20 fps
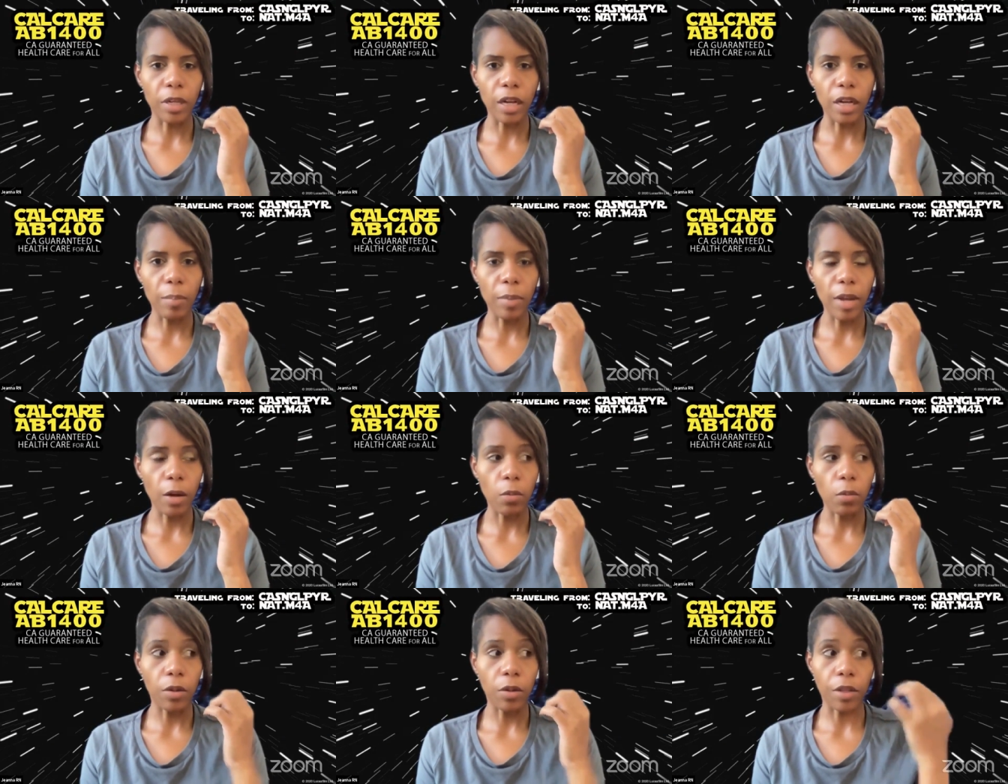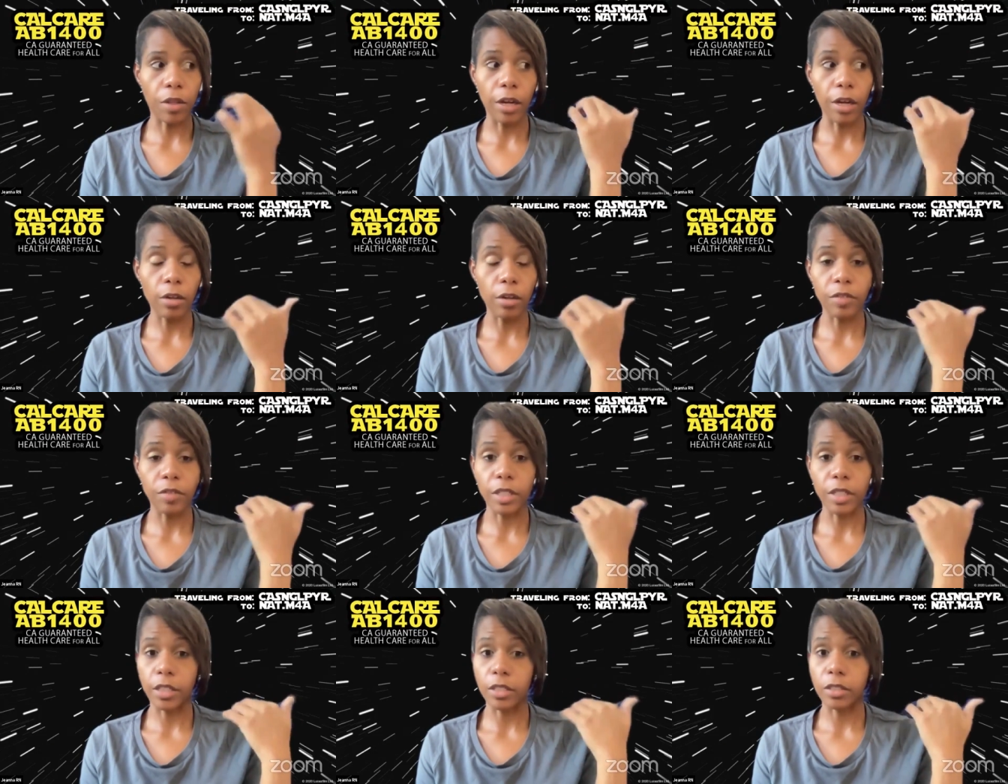And I'm like, well, they're
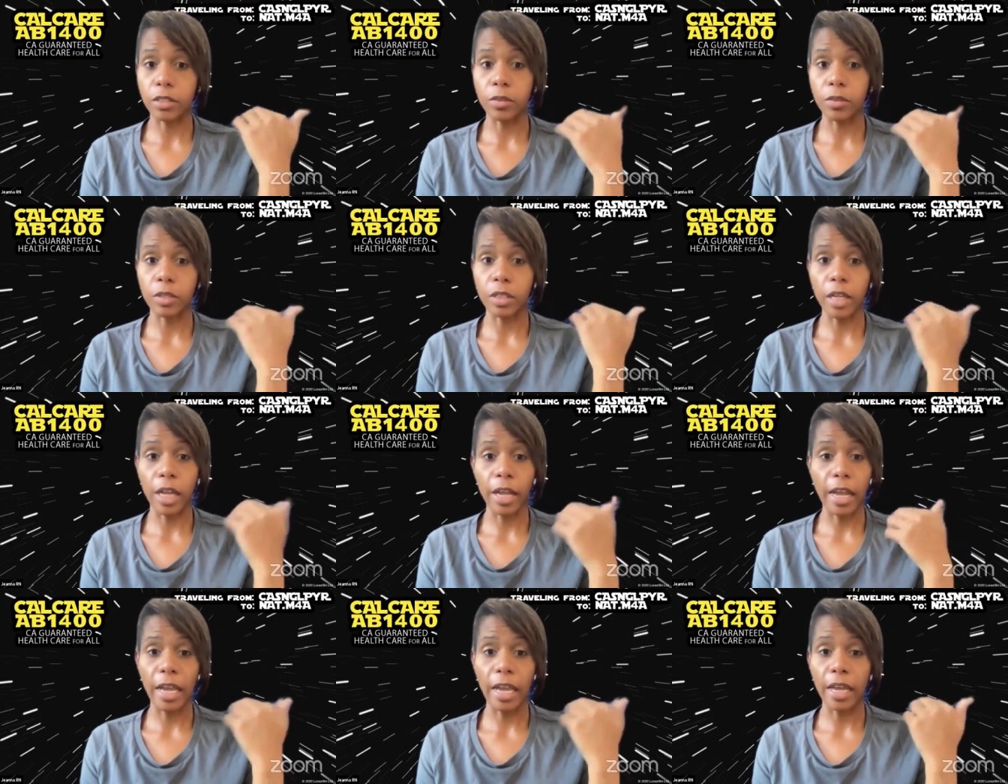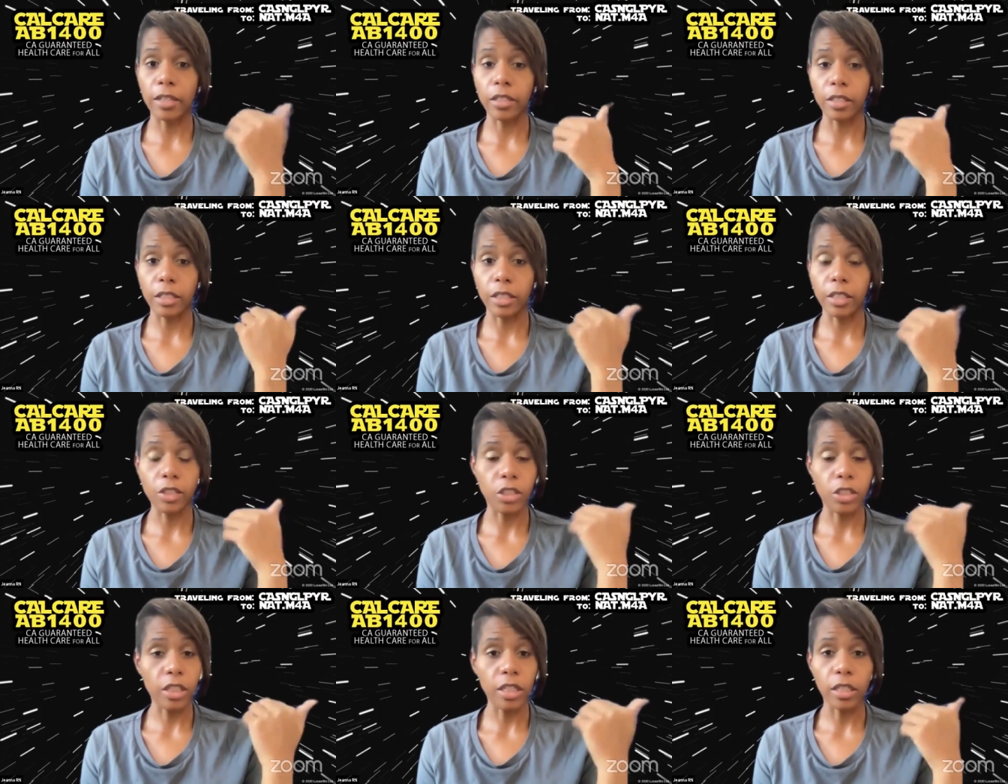over there they handling
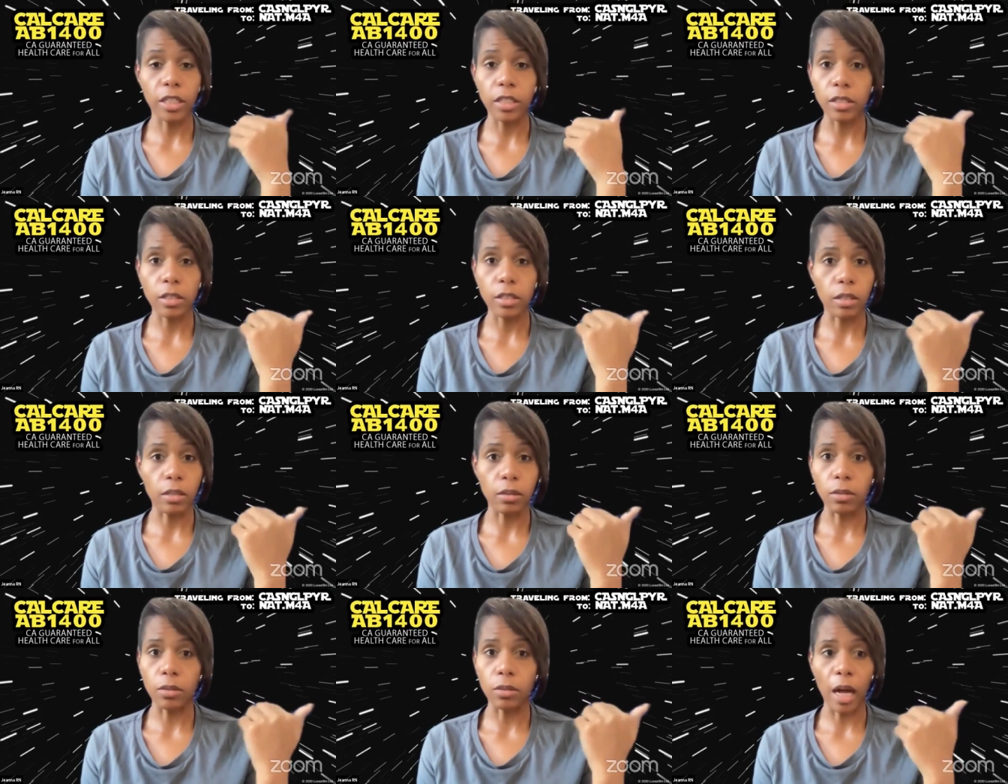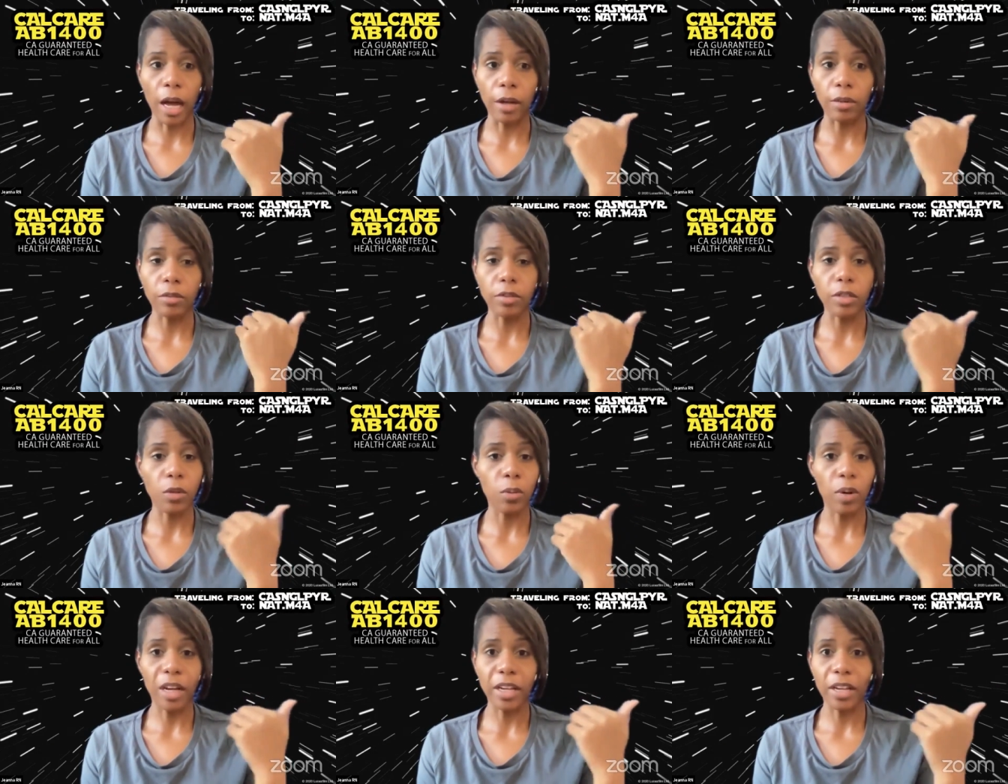their shit. So I don't
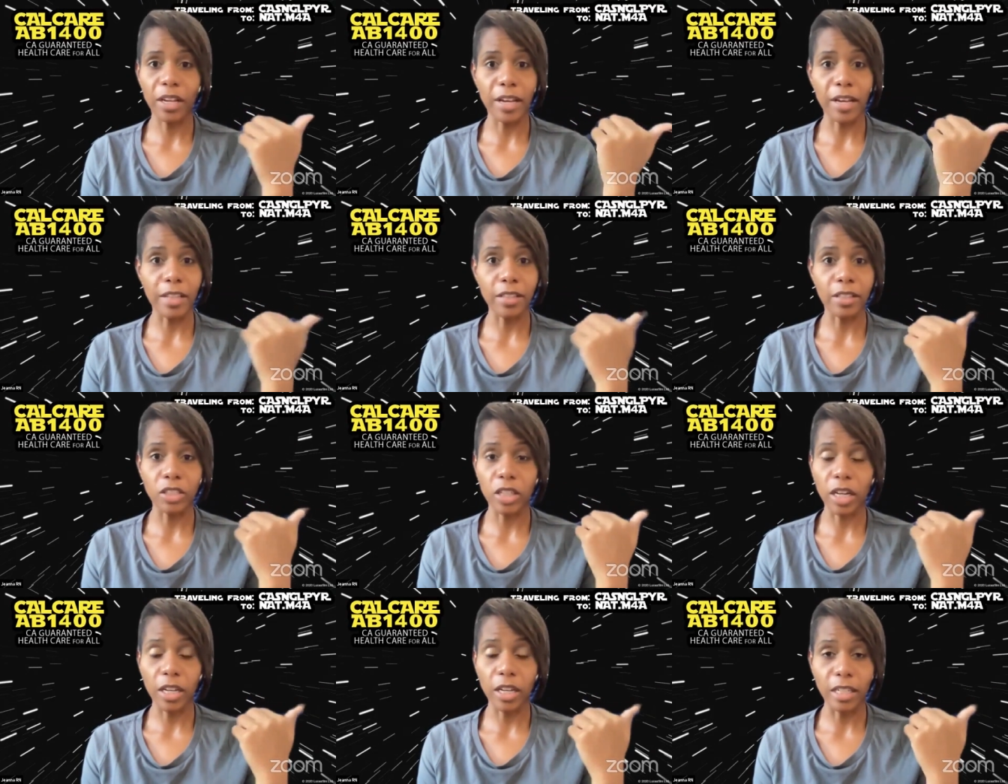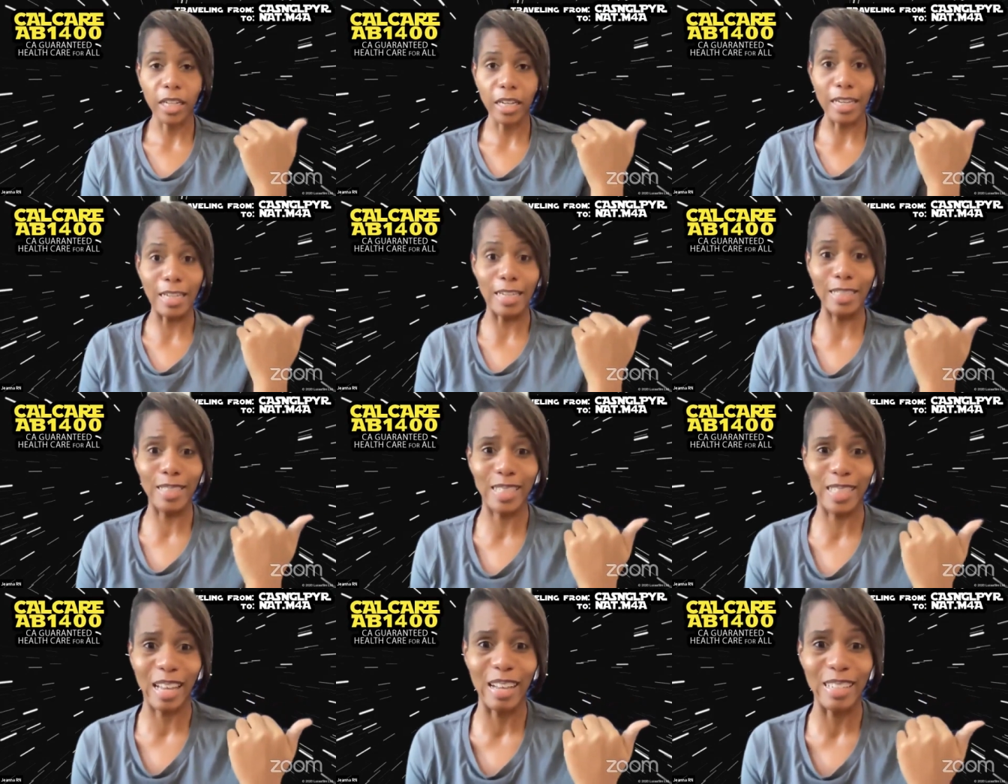know why y'all hate the
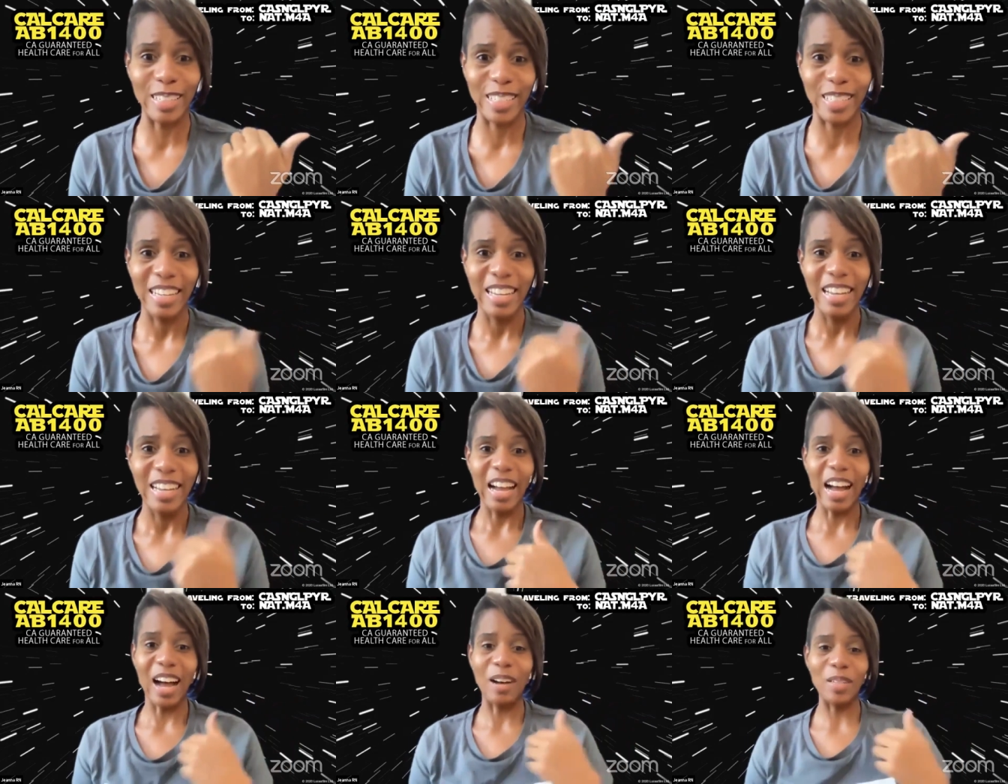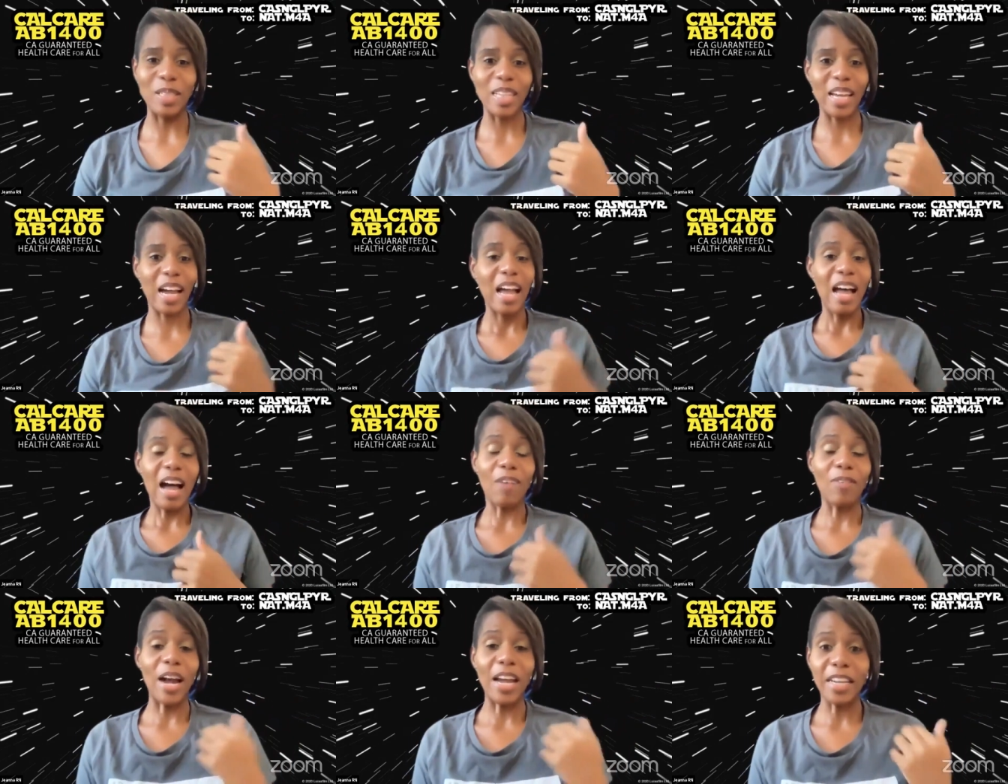Chinese, because I was like,
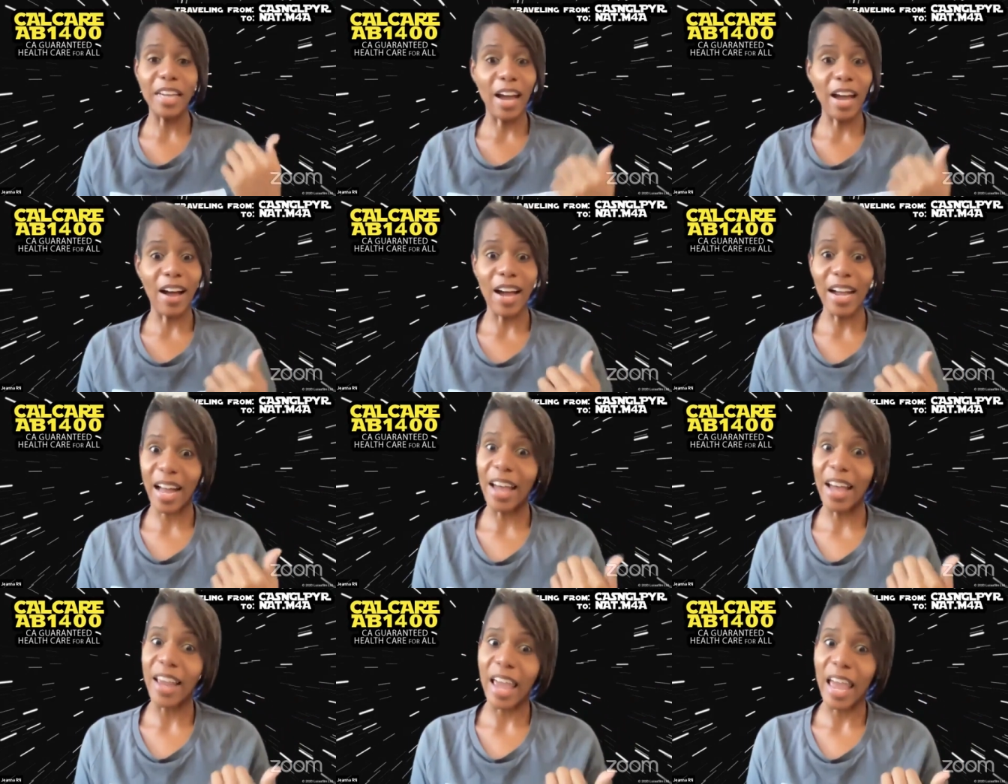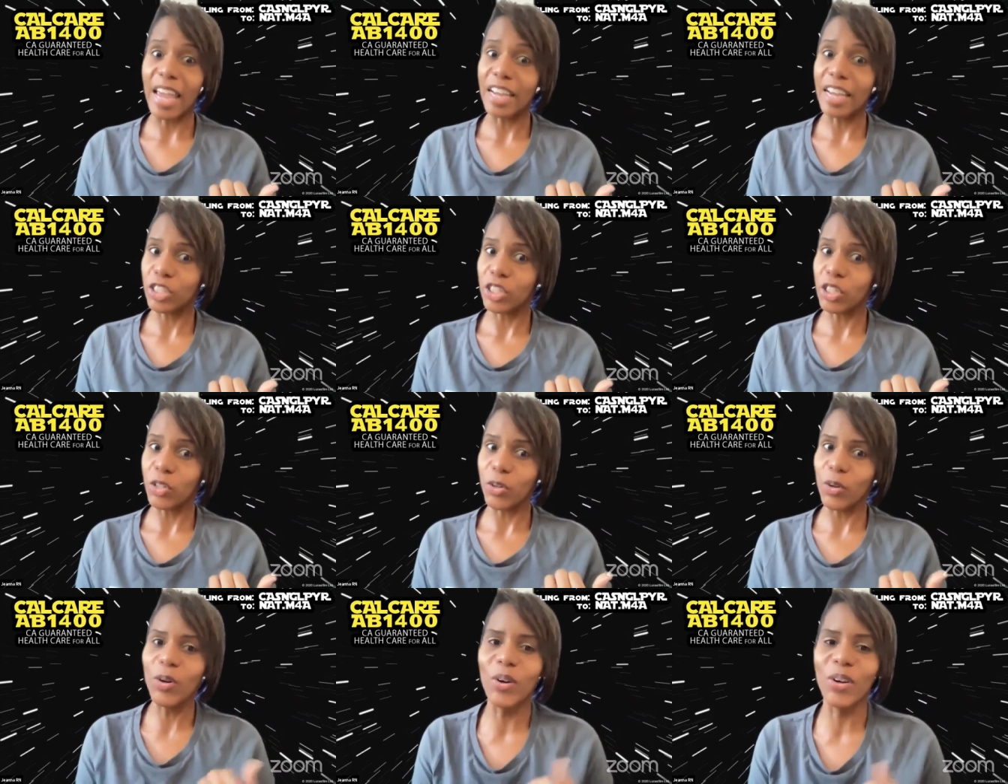right now I kind of hate
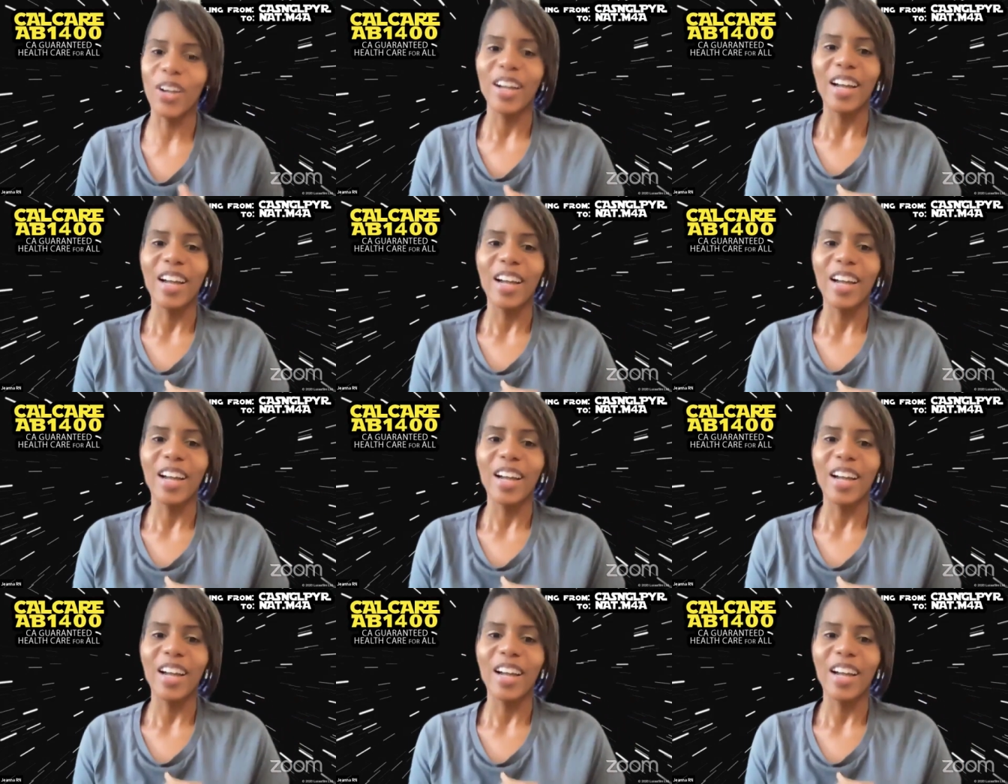you,